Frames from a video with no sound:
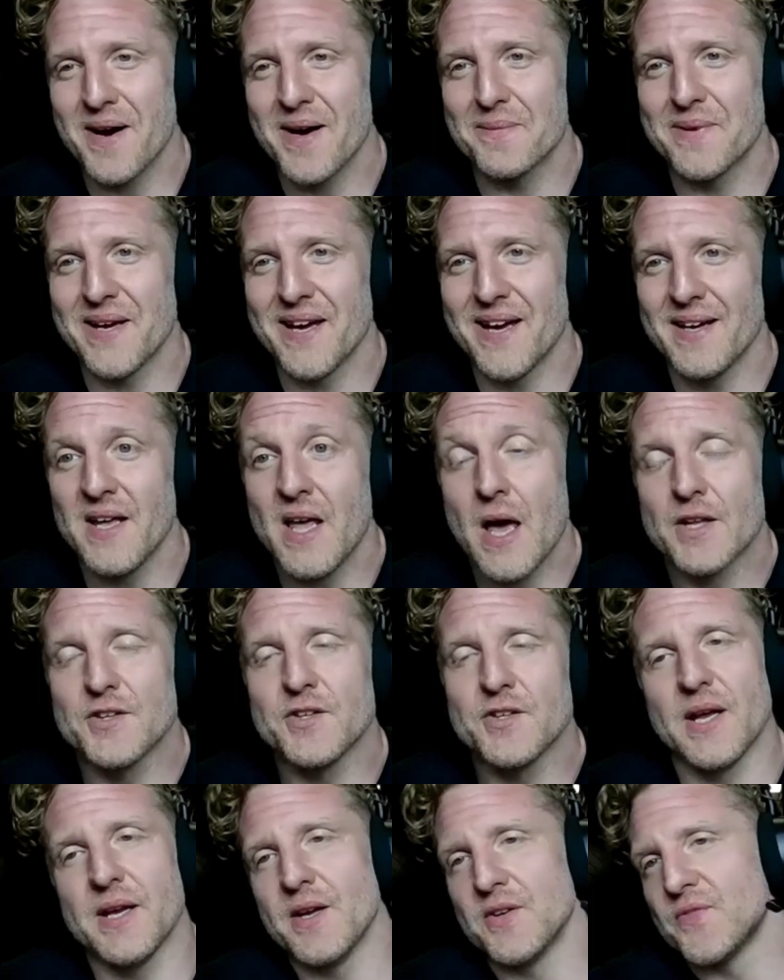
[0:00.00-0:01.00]
on, man,
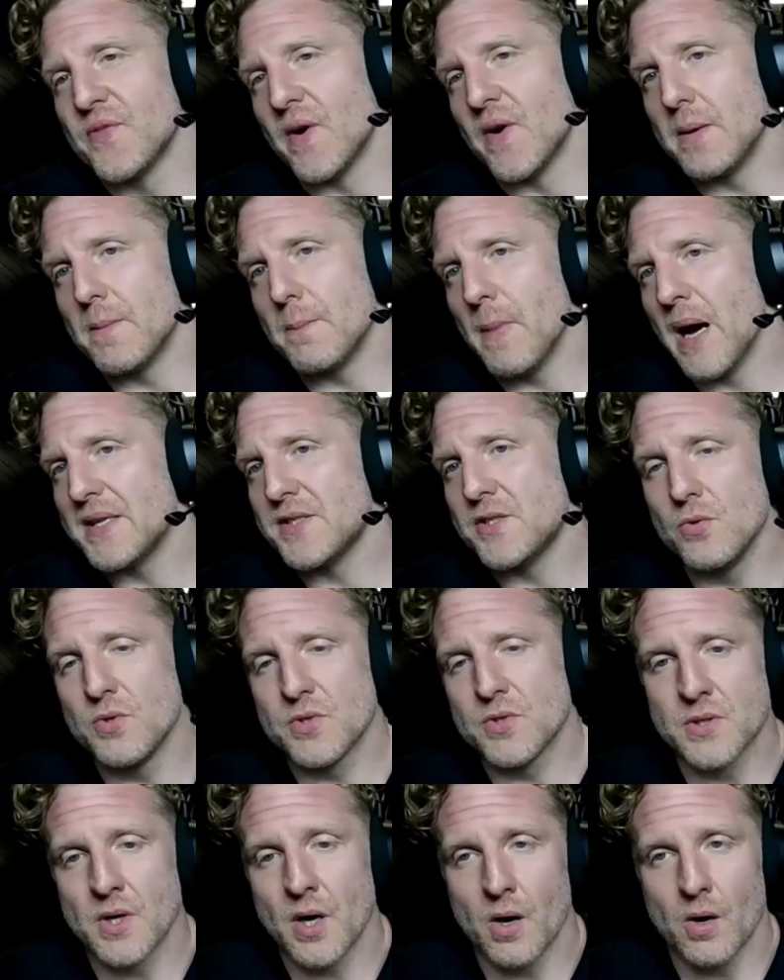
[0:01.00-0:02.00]
dude. And it's funny. My
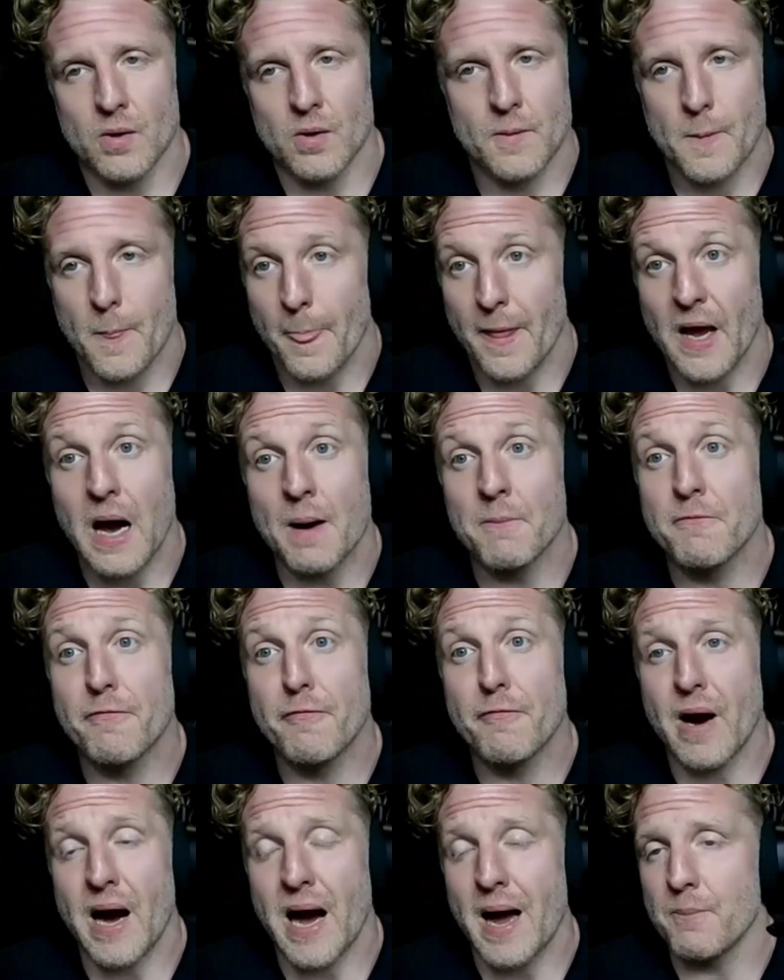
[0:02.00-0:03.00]
students know, like,
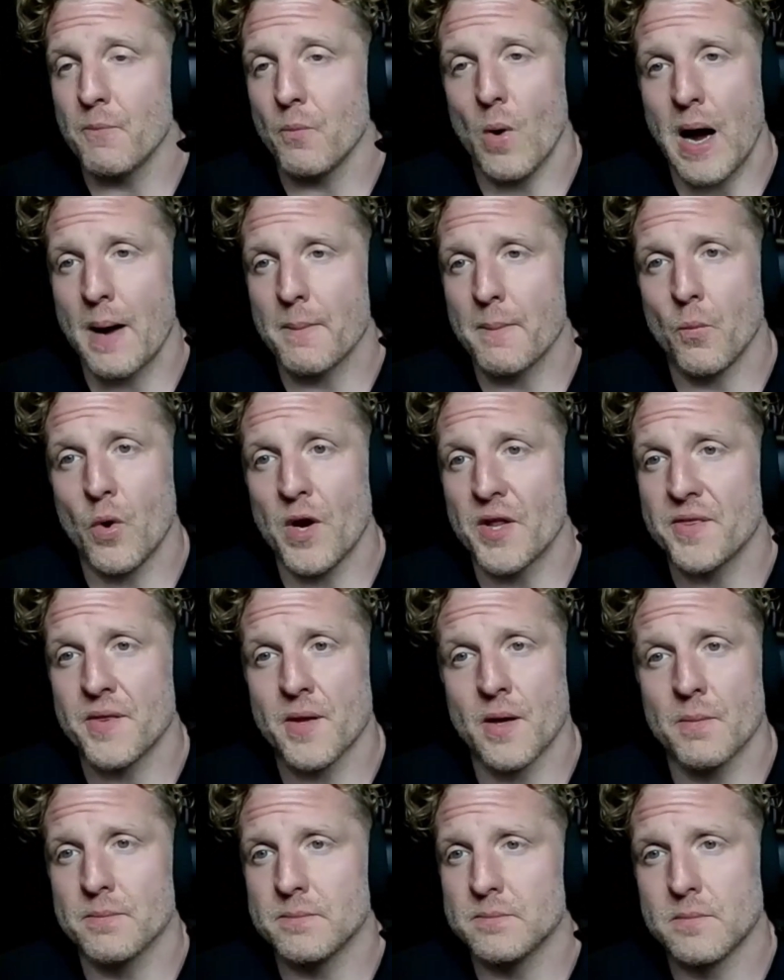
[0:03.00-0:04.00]
I'm with
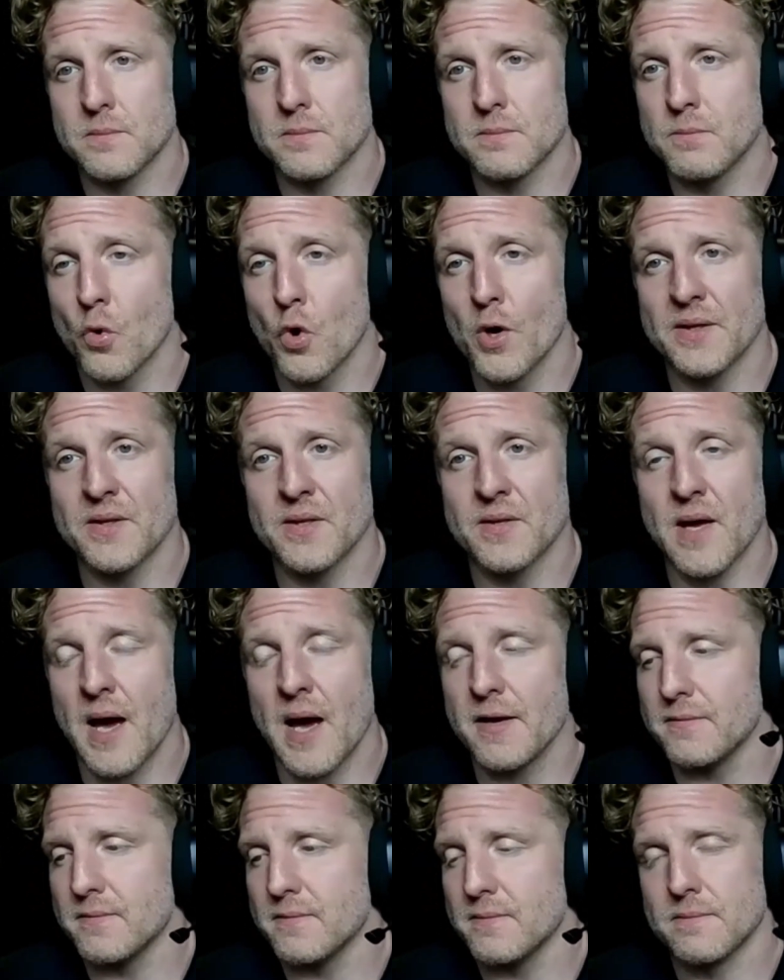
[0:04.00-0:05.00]
them morning to
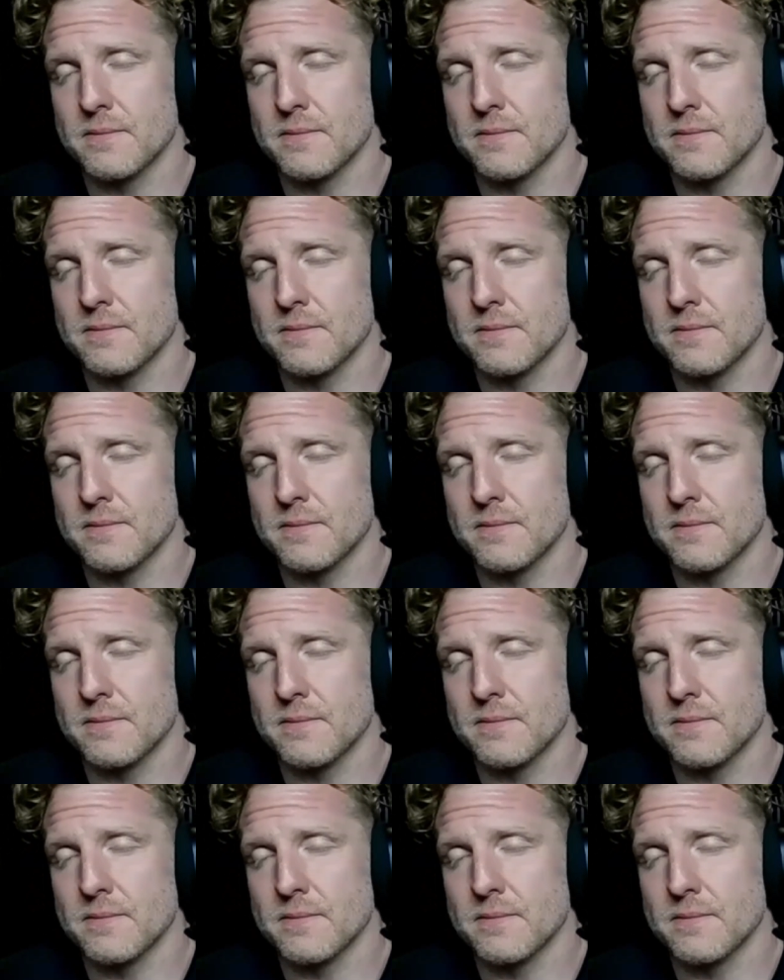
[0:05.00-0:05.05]
night,